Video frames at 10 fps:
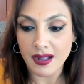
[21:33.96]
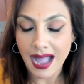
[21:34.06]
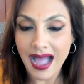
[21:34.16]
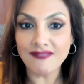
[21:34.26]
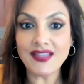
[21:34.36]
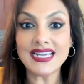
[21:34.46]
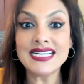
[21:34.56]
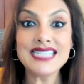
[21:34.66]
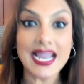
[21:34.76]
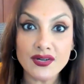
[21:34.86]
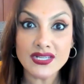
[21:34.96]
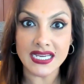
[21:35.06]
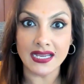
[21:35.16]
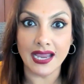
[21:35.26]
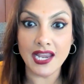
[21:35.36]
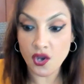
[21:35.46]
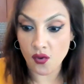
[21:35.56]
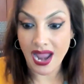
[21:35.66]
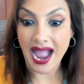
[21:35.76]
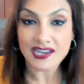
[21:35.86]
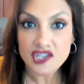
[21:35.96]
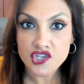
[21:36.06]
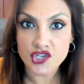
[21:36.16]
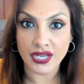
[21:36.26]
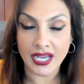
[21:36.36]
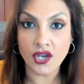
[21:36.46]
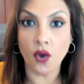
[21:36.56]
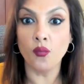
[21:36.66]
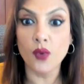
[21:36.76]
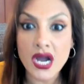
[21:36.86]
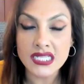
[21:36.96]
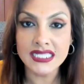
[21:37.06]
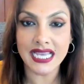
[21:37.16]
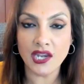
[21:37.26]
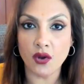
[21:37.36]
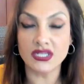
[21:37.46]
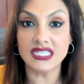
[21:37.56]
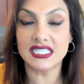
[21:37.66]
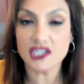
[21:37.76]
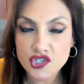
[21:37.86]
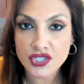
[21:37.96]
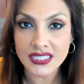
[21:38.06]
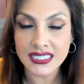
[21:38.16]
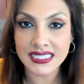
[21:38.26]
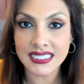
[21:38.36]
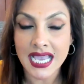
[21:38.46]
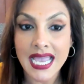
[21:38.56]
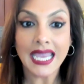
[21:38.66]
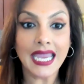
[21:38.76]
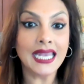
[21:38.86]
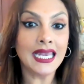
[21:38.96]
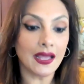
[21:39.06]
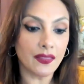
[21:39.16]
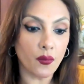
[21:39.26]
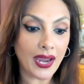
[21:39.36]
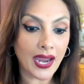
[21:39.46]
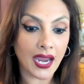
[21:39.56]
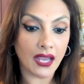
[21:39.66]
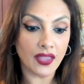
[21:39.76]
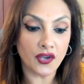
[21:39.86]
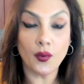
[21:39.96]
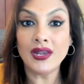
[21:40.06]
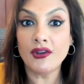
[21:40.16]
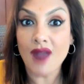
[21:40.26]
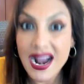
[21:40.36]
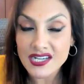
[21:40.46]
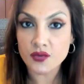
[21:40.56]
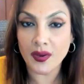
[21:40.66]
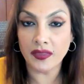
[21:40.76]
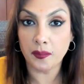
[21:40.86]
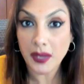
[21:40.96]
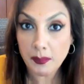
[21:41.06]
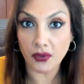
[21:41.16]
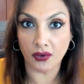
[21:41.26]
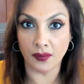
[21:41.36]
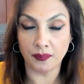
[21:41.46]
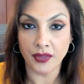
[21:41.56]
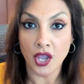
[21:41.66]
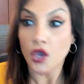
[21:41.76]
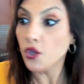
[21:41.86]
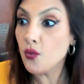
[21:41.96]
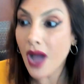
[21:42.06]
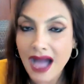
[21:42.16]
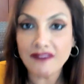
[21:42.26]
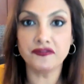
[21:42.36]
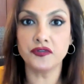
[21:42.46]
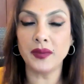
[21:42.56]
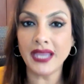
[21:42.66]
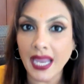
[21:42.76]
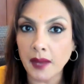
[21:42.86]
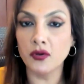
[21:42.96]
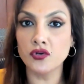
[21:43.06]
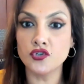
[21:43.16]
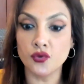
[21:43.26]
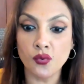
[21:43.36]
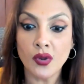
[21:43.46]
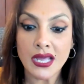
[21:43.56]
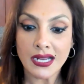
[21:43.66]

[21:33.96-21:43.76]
have that integrity in your action, in your words, in your decisions, in the way that you interact with people. You have to be able to